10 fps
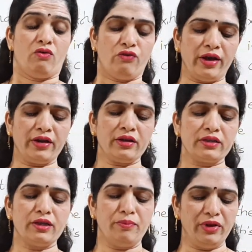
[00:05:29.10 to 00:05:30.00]
when
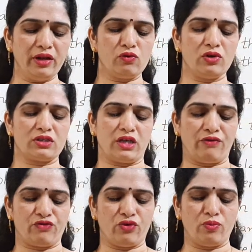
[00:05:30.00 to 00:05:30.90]
the milk was
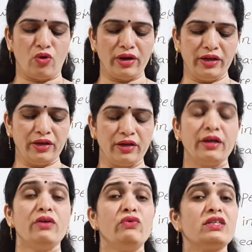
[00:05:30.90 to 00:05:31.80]
kept for boiling,
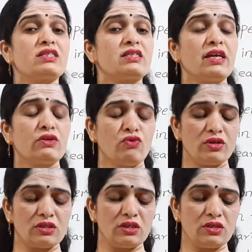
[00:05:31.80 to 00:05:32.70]
in which state
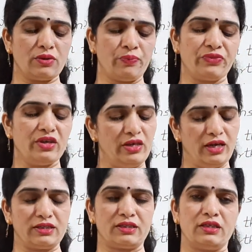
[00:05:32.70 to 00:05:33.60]
was it?
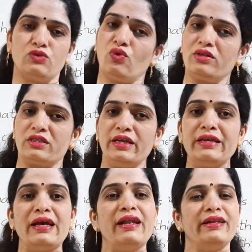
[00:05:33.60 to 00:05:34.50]
Yes, it was
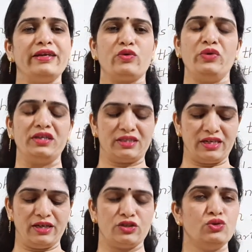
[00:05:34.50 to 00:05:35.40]
in liquid
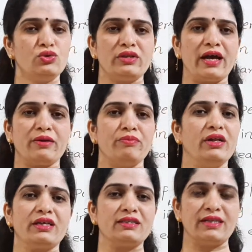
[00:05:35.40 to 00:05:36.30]
state. You know that
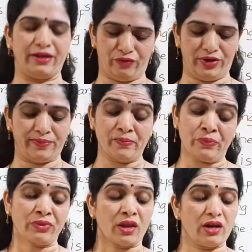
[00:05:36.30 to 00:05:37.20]
milk is a liquid.
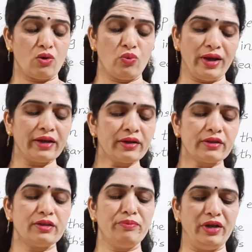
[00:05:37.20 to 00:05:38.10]
Now when
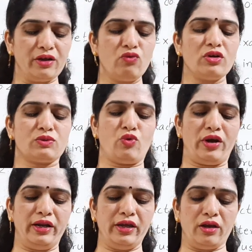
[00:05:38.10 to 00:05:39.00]
the milk was
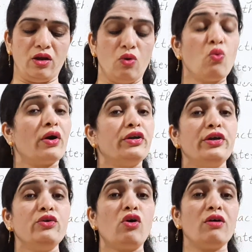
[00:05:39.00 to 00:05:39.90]
boiling, what did
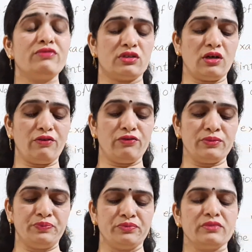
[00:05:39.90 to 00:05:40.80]
you observe?
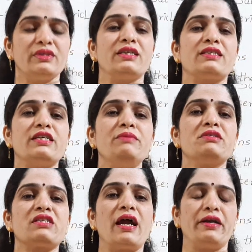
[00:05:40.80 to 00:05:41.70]
That steam
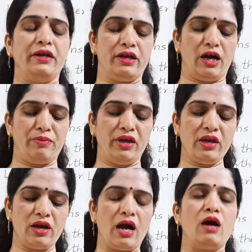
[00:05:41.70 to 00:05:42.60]
started coming
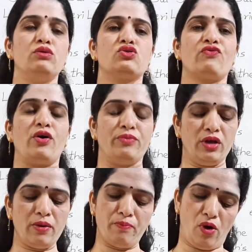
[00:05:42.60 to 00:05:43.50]
out from
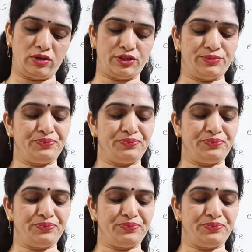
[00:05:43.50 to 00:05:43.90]
the pot.